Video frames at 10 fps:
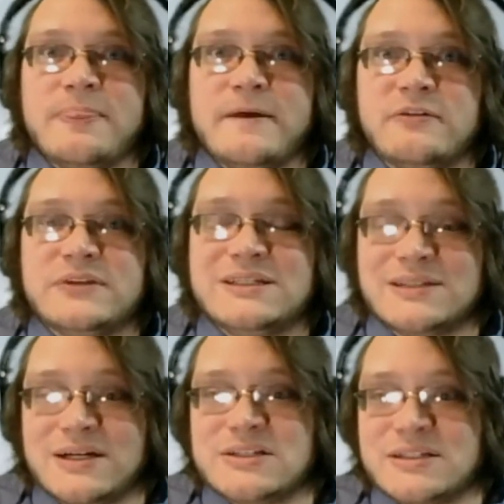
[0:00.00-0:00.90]
of an
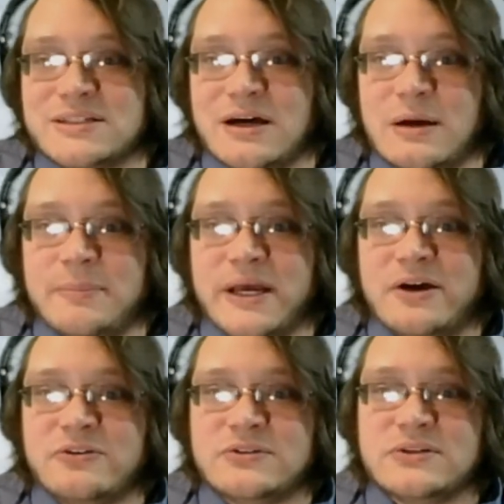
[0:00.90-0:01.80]
endogenous
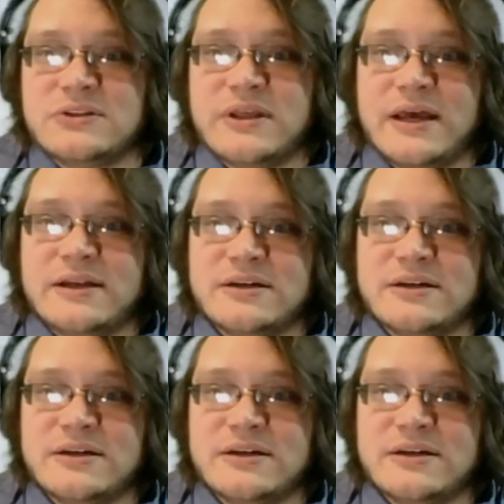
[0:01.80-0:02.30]
compound that